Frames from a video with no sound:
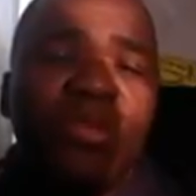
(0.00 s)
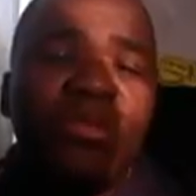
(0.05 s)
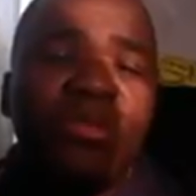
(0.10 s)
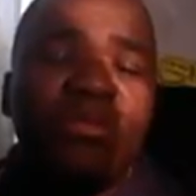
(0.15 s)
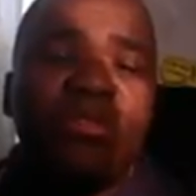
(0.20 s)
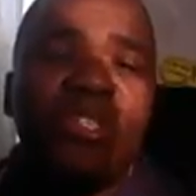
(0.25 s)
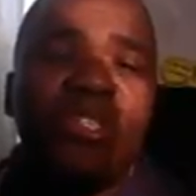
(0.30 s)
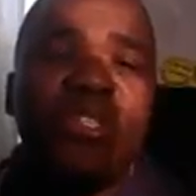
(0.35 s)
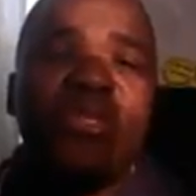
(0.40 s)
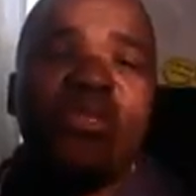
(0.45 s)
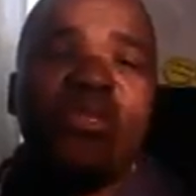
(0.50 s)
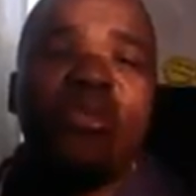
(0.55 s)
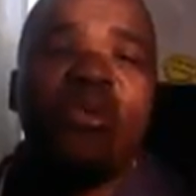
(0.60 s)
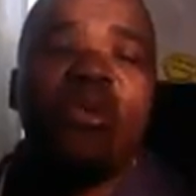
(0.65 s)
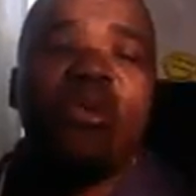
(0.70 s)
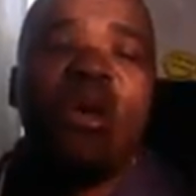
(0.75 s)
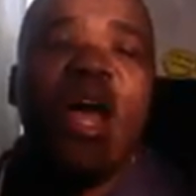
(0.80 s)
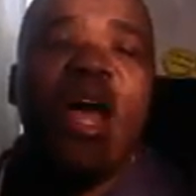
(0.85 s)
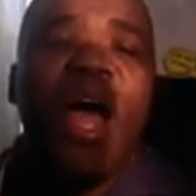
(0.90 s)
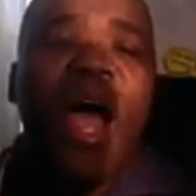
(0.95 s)
on the
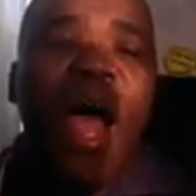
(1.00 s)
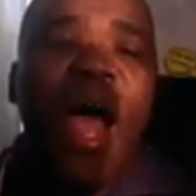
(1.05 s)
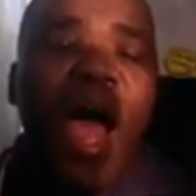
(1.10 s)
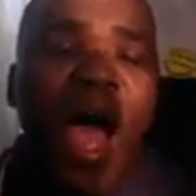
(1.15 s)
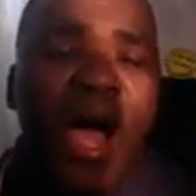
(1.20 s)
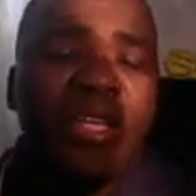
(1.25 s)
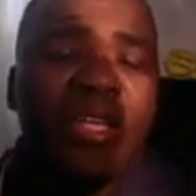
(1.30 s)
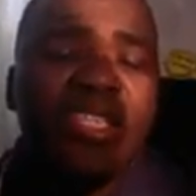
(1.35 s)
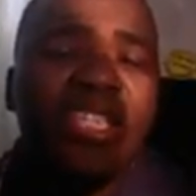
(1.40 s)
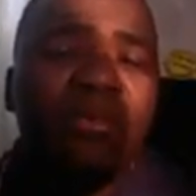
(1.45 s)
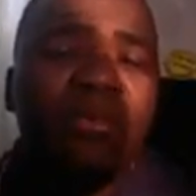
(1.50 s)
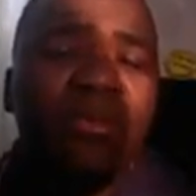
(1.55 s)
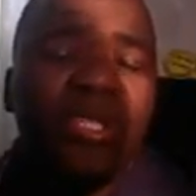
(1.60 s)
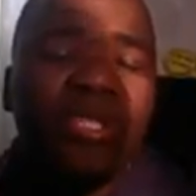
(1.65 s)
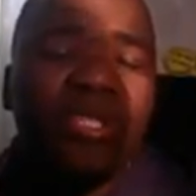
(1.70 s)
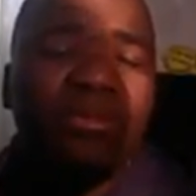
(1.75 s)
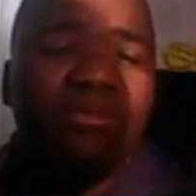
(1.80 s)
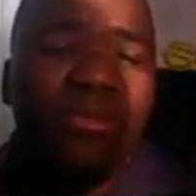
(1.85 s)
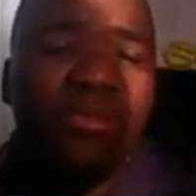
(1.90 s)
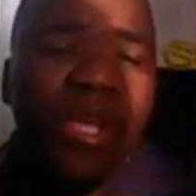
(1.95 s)
video, ask them
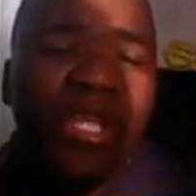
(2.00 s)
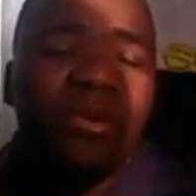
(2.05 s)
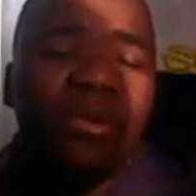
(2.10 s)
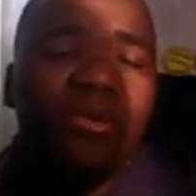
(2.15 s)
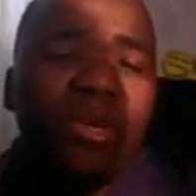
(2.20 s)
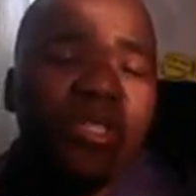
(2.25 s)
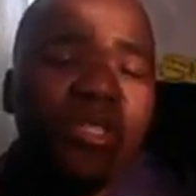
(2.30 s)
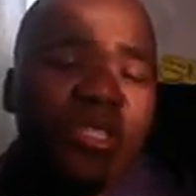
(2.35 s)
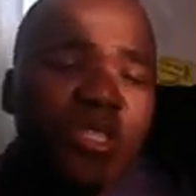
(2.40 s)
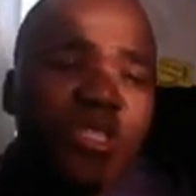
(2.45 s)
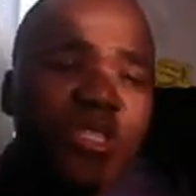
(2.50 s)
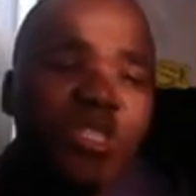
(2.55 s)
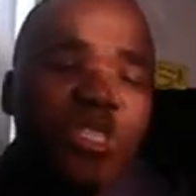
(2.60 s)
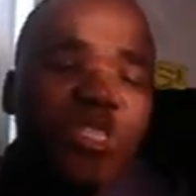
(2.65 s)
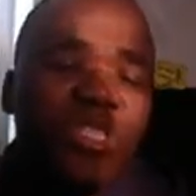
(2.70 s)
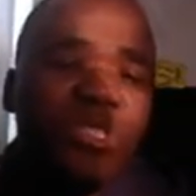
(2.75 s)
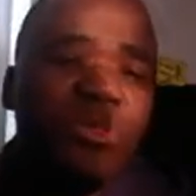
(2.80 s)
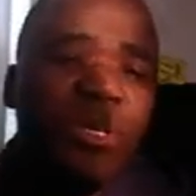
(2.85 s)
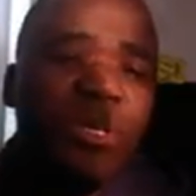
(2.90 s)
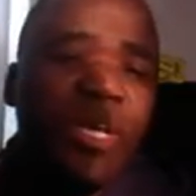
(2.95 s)
as many questions
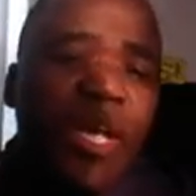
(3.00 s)
as you